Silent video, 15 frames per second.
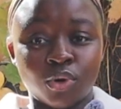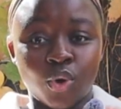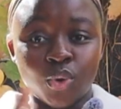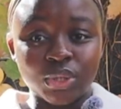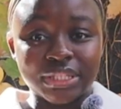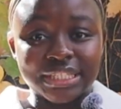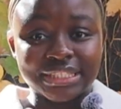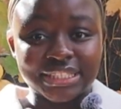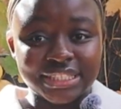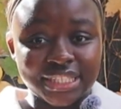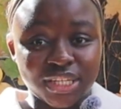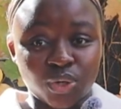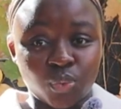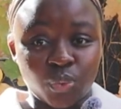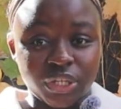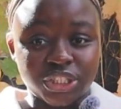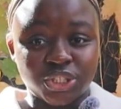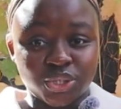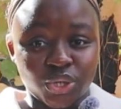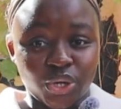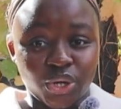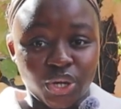holistic
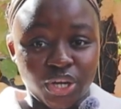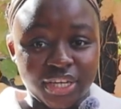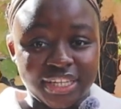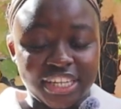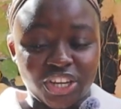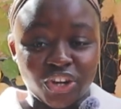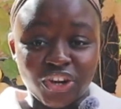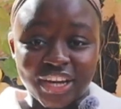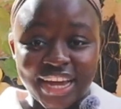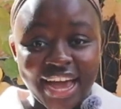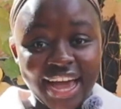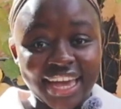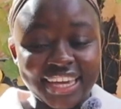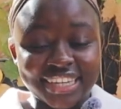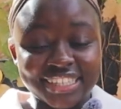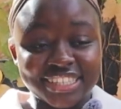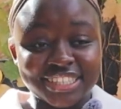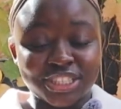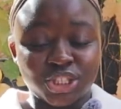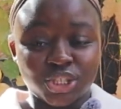winter gear guide